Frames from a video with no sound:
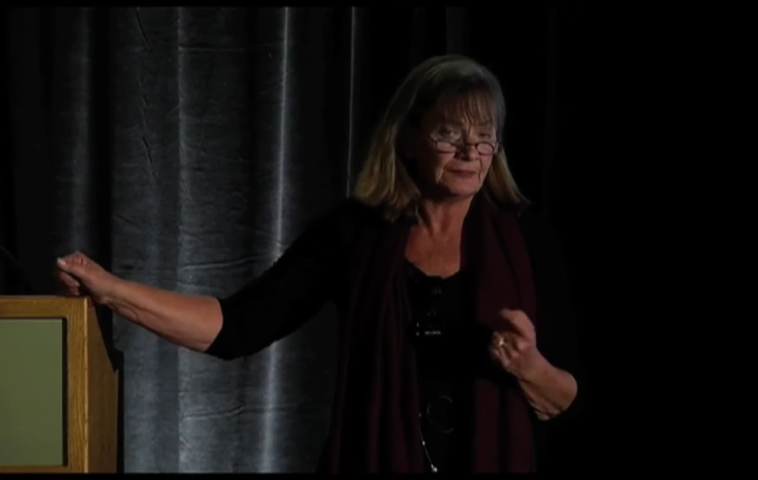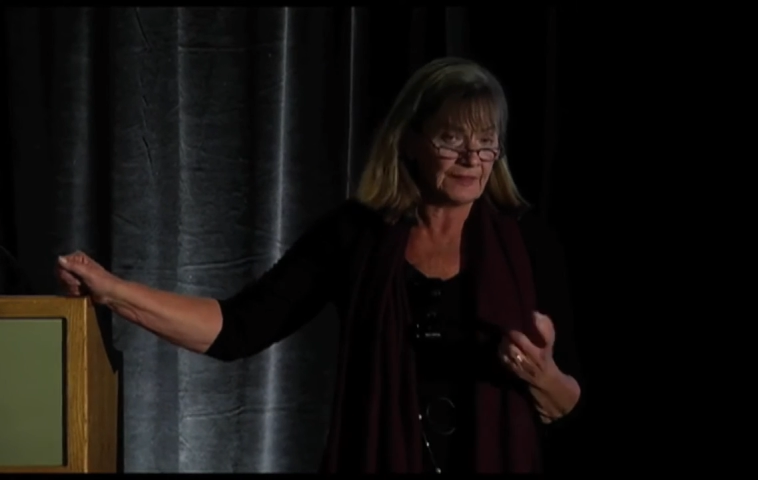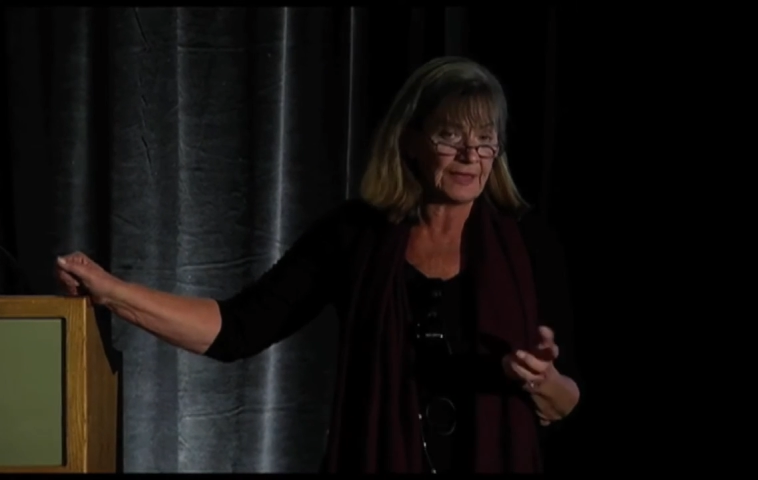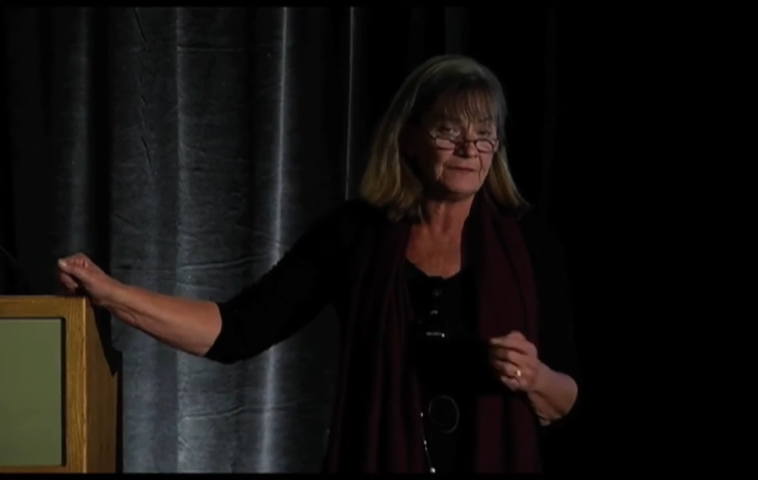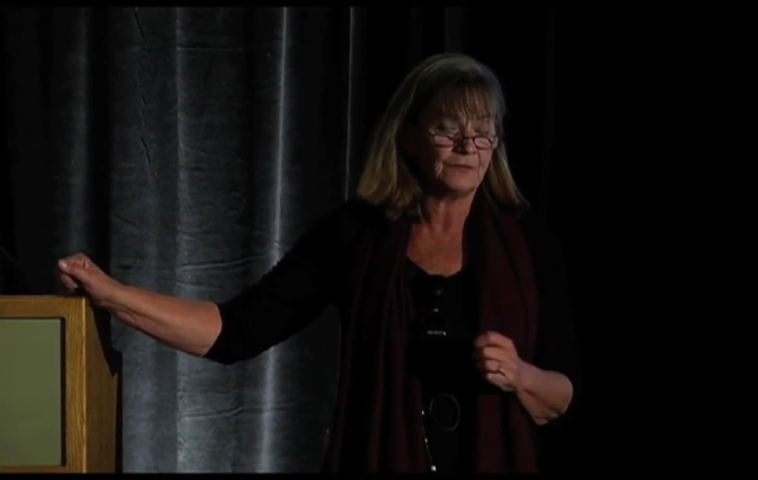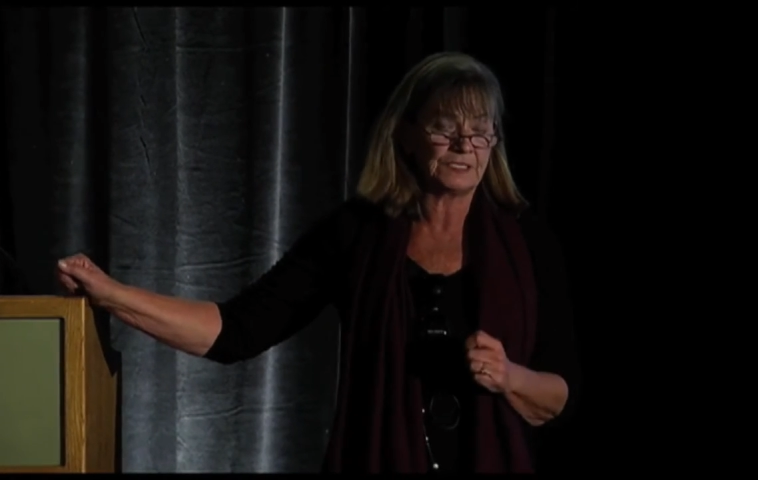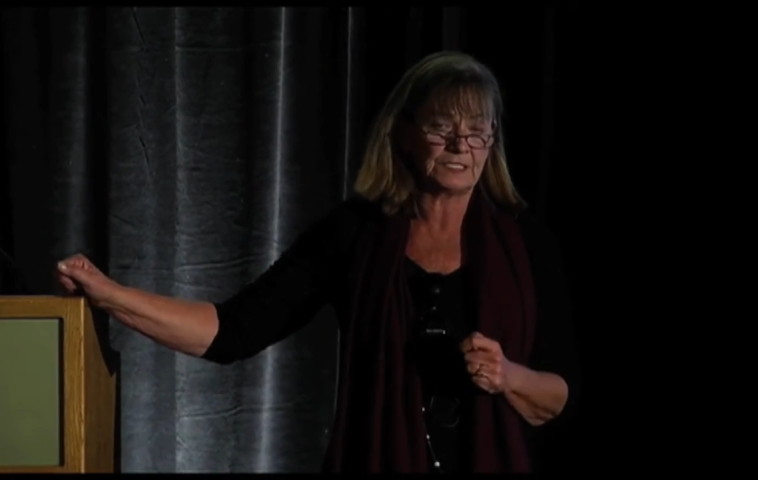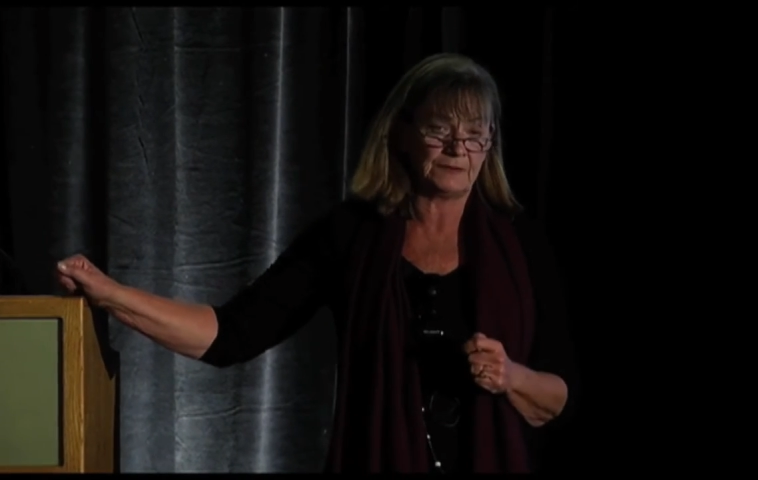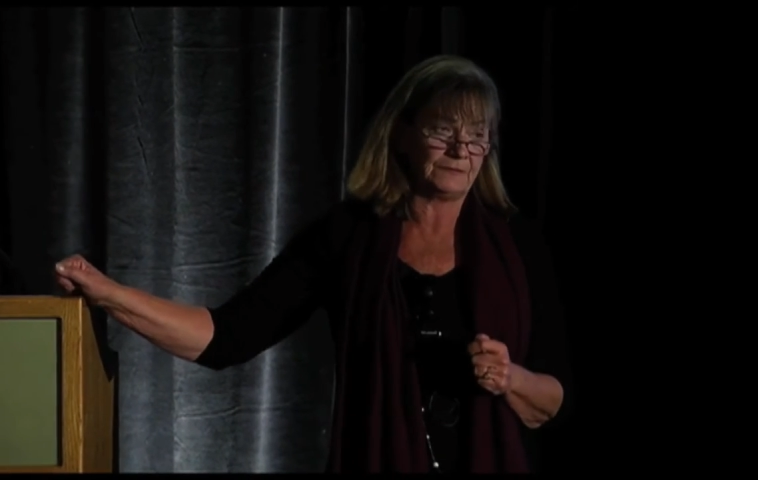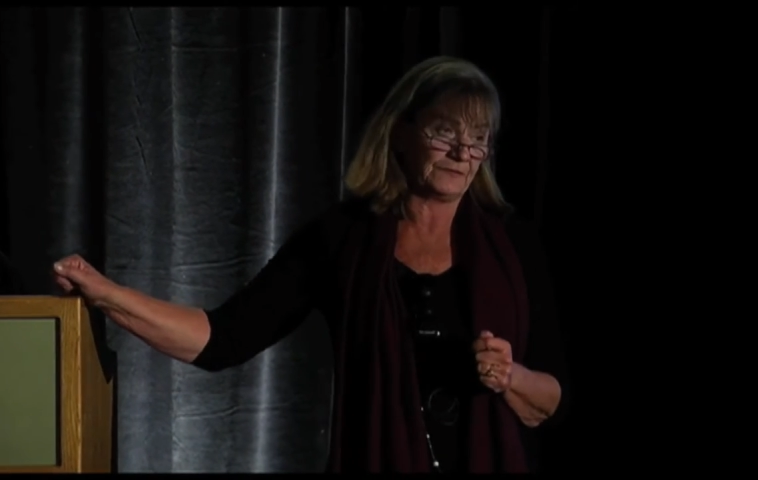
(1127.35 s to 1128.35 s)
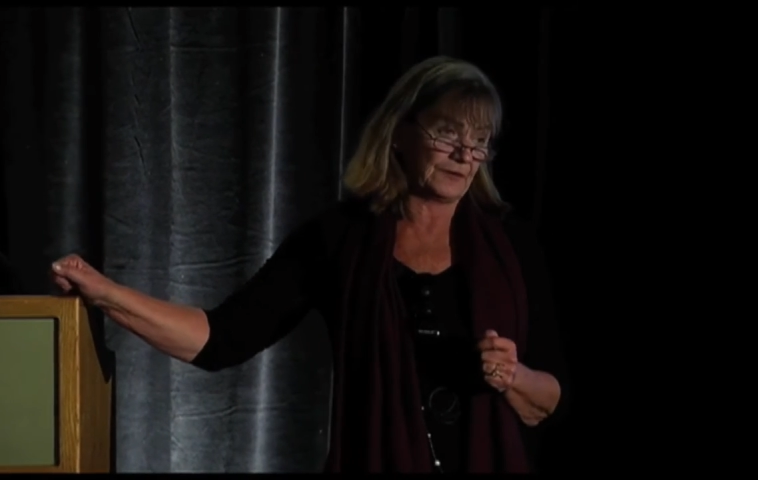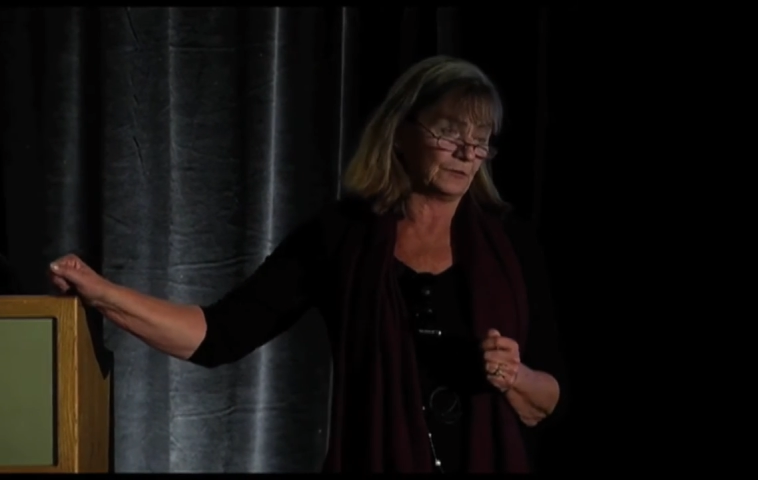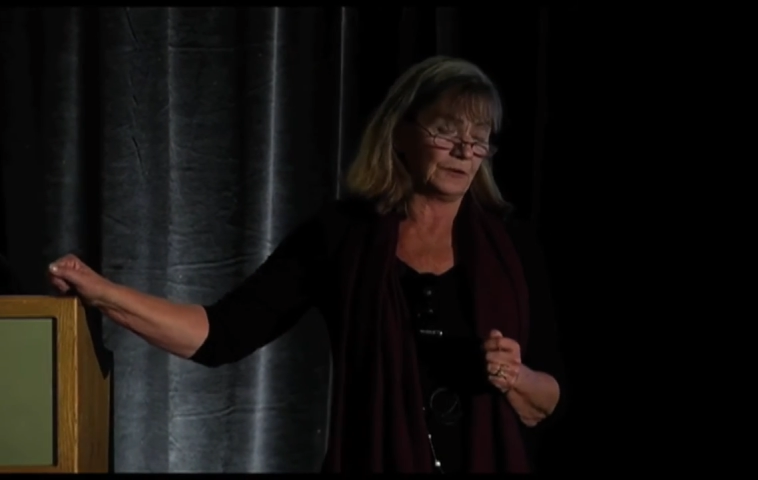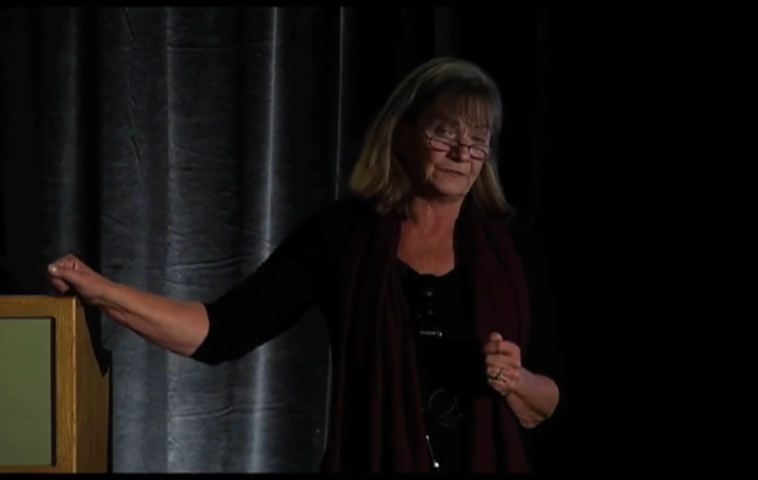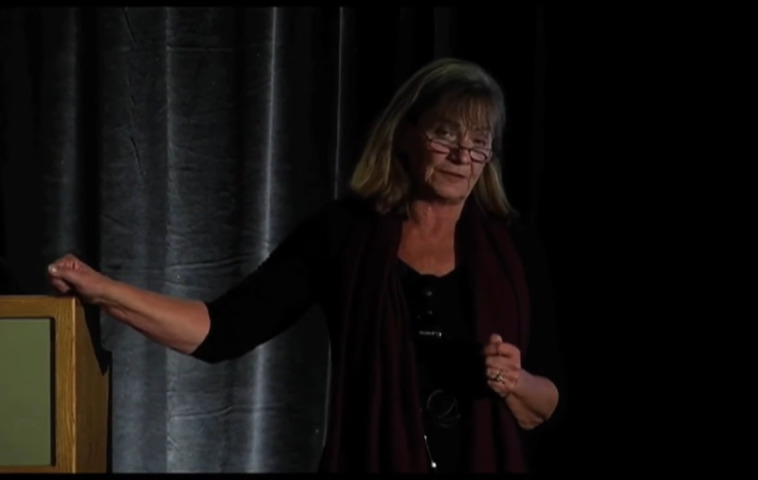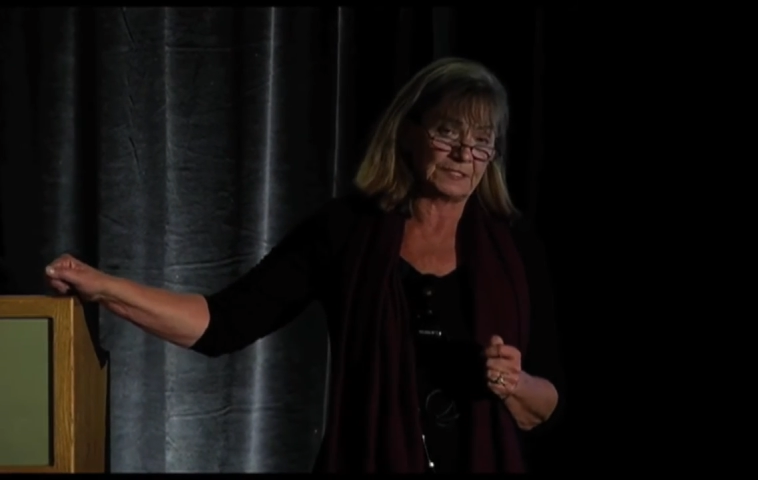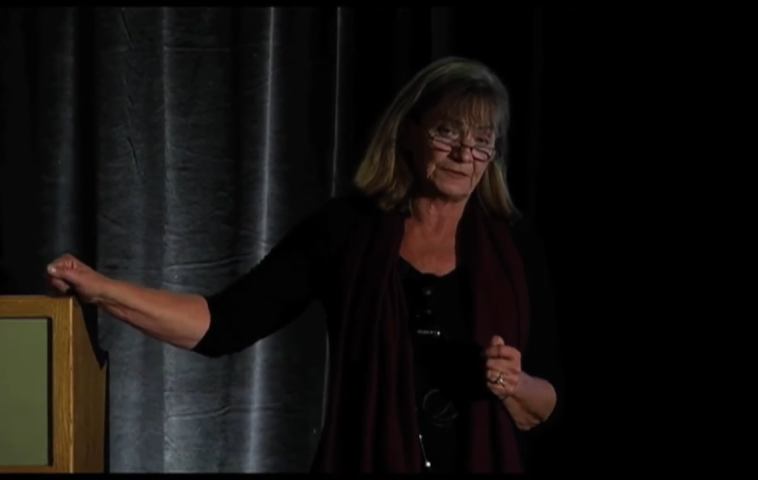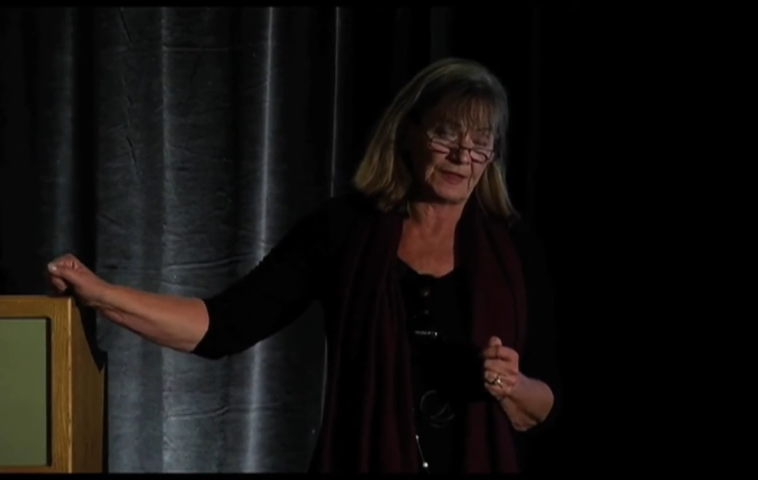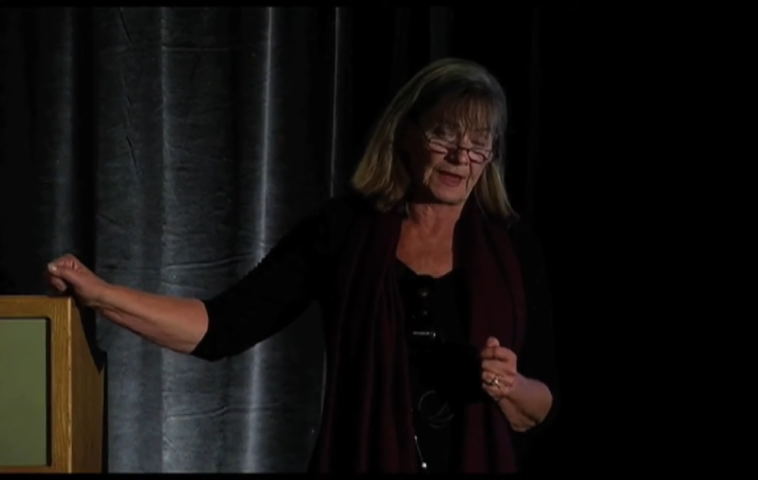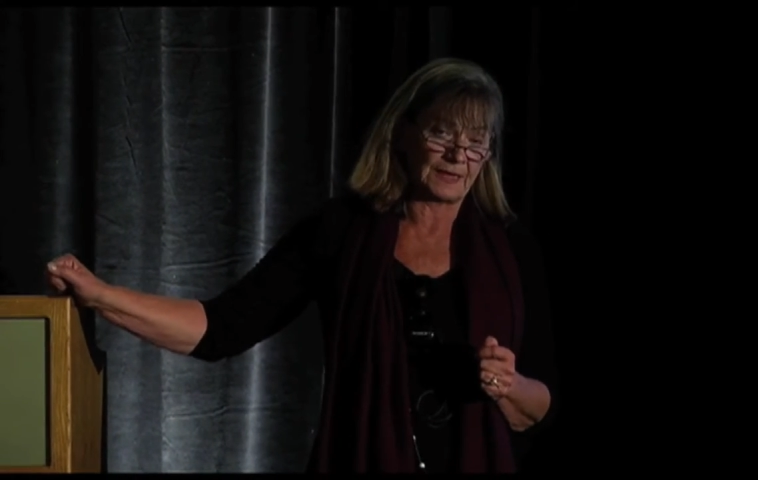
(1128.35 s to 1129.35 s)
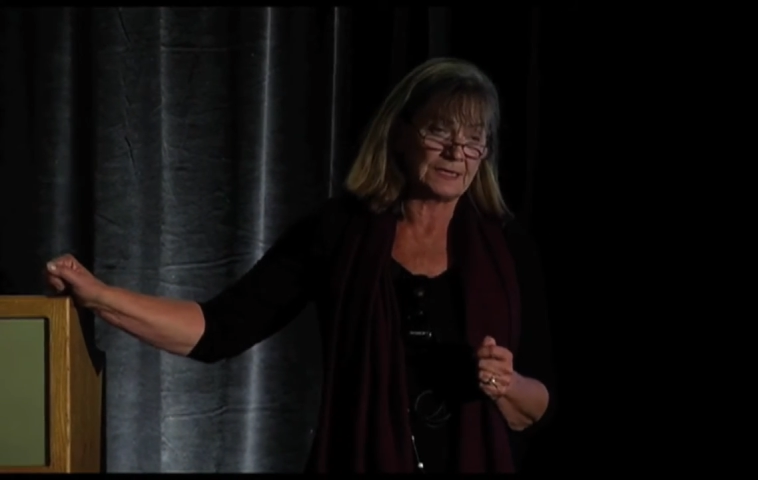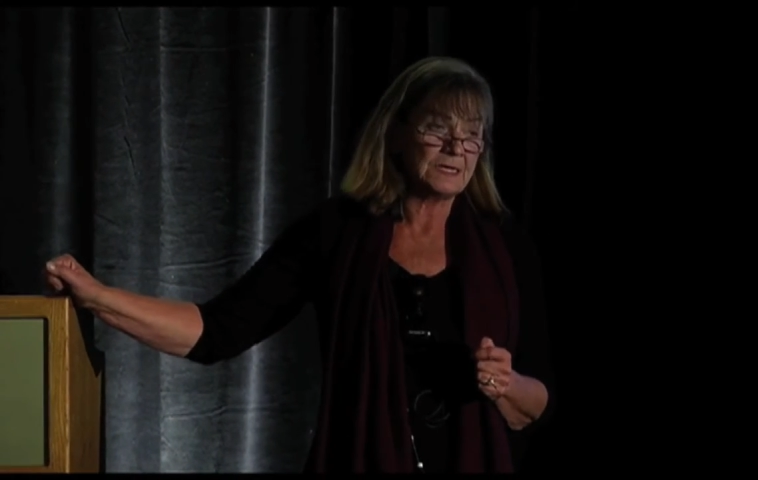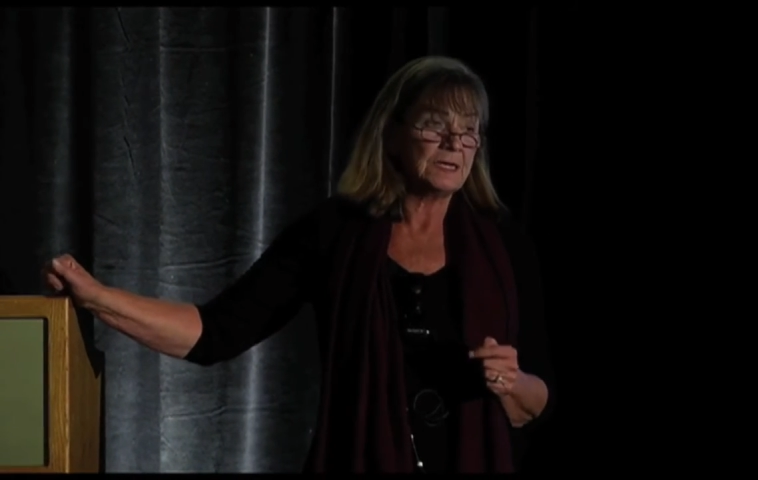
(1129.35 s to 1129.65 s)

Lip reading: they've received federal funds for that.